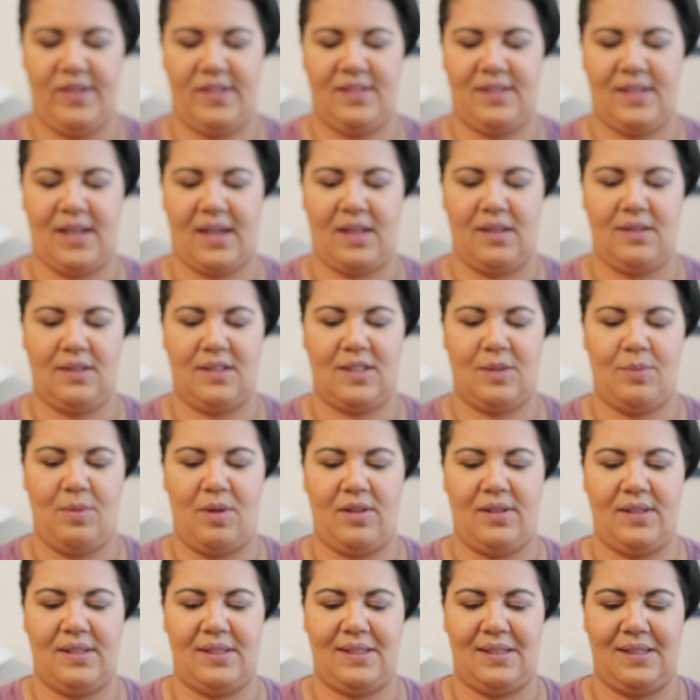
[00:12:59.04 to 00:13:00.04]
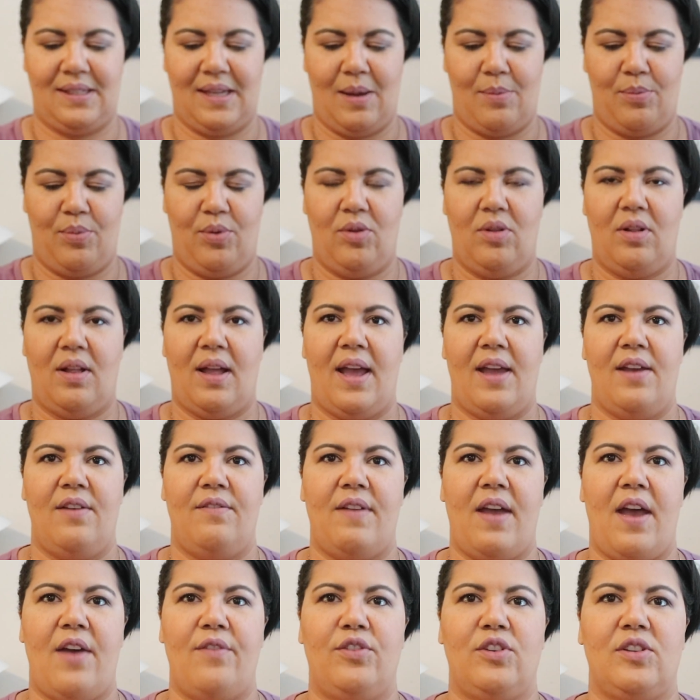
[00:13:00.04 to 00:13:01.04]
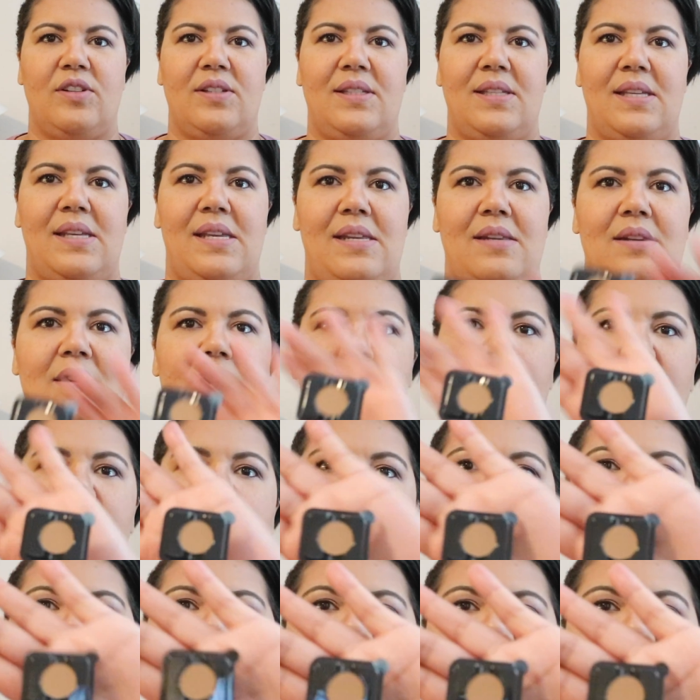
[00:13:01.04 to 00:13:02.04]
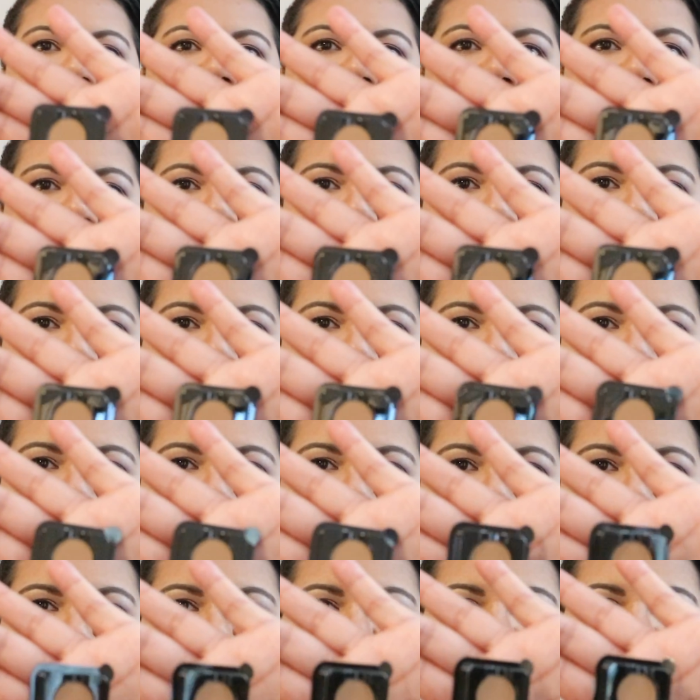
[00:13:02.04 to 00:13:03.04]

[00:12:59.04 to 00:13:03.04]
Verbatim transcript: the second smallest sample I have ever seen. I think the only thing that you